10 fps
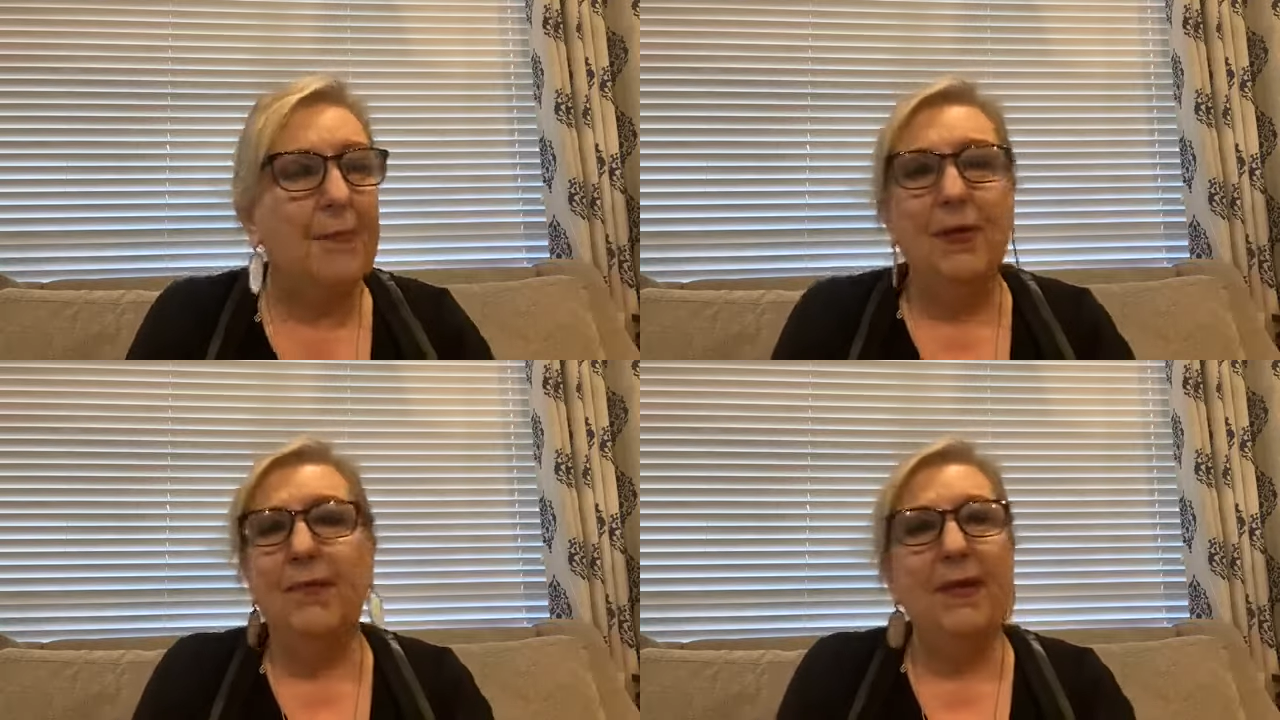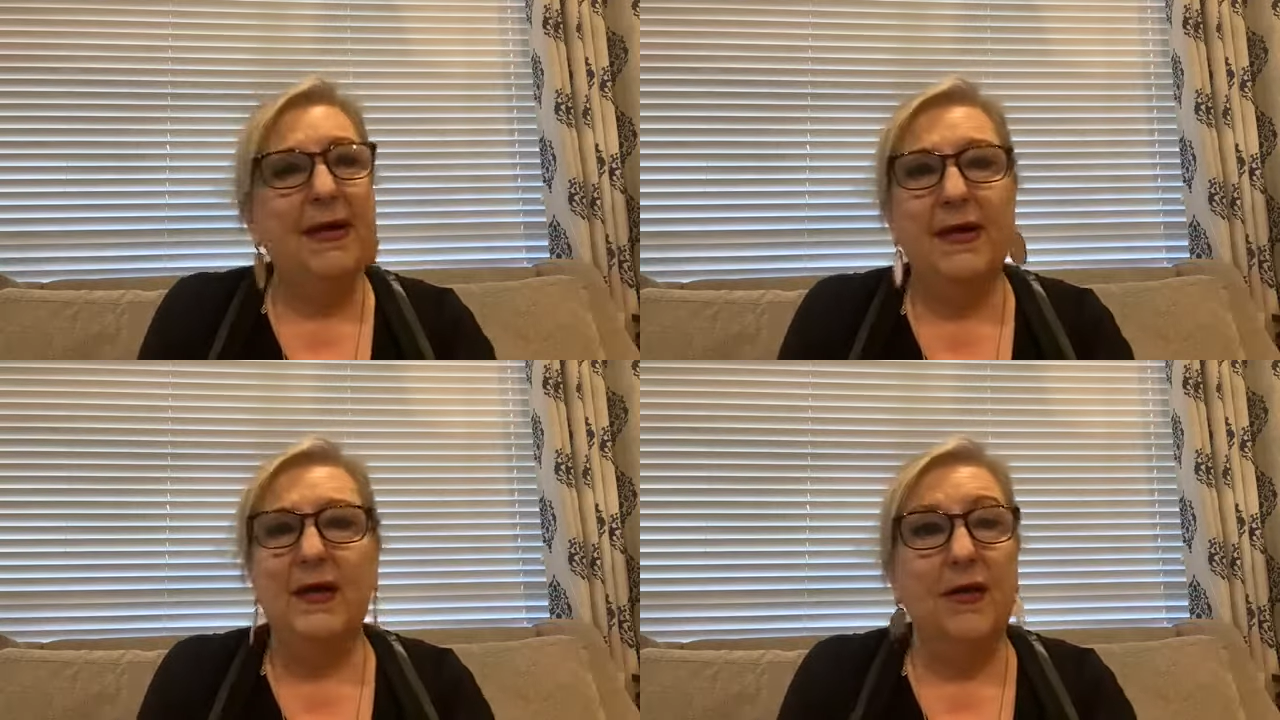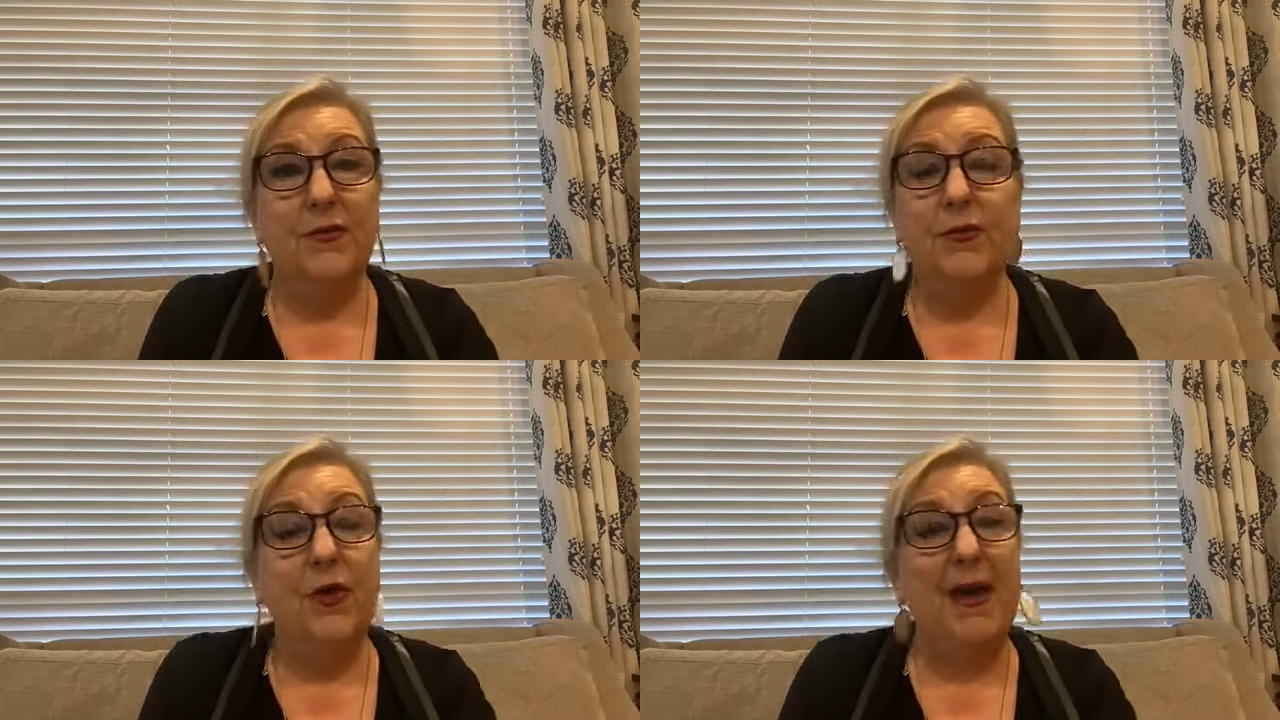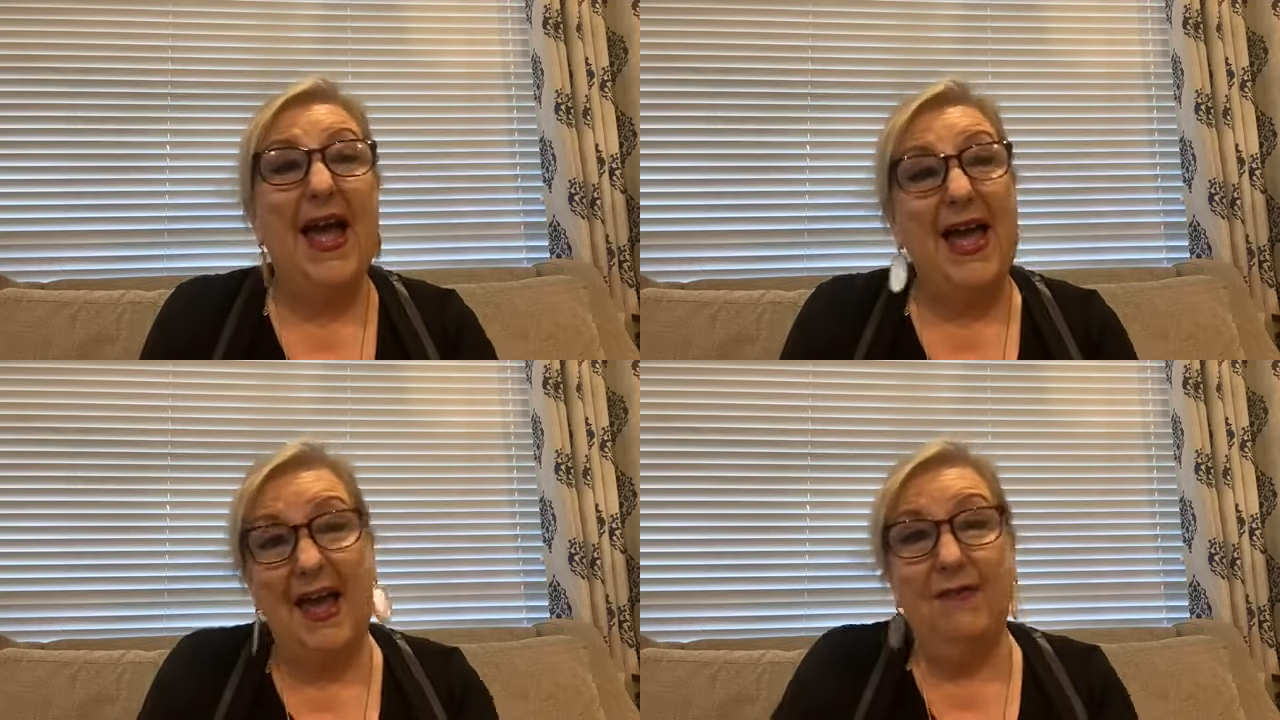I put mine in another room.
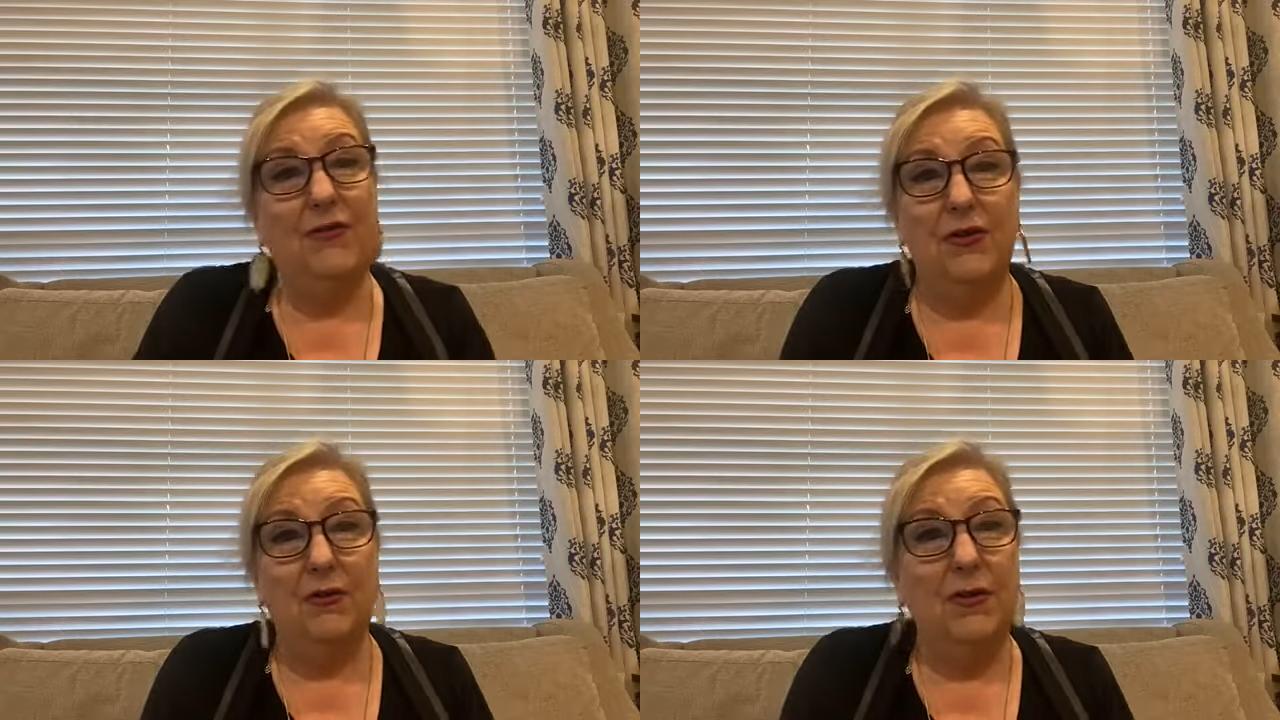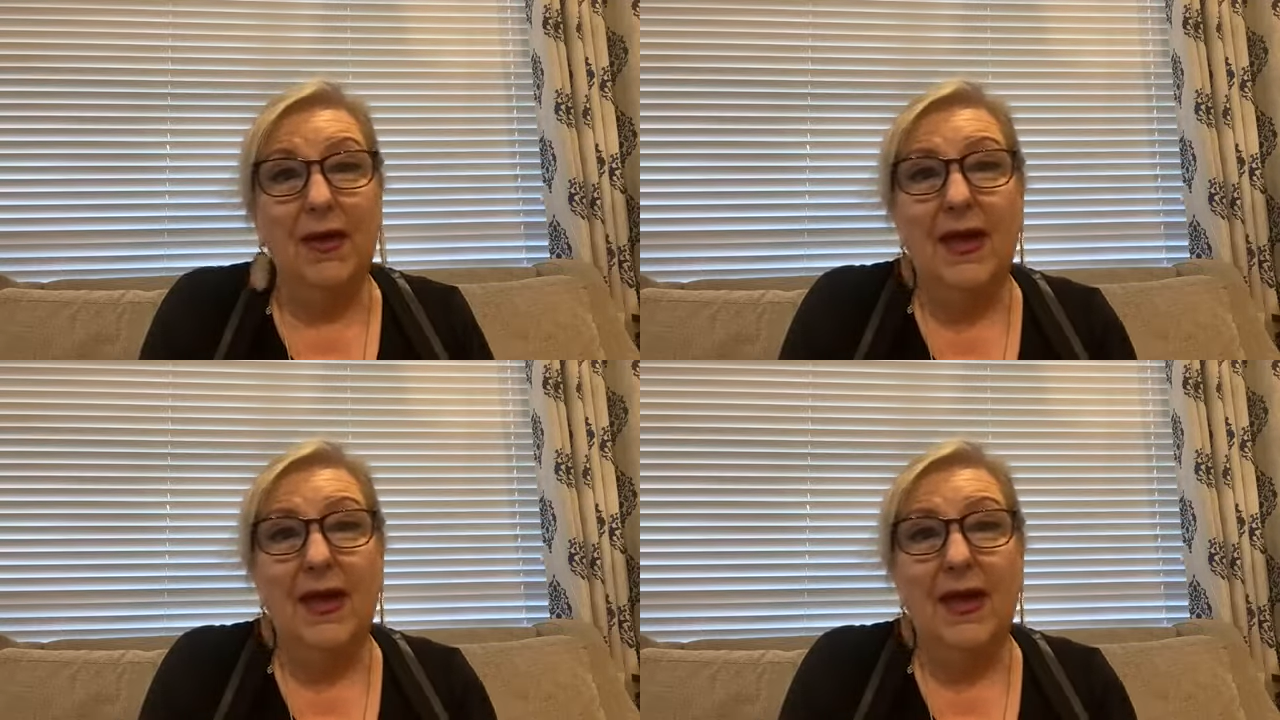I have to.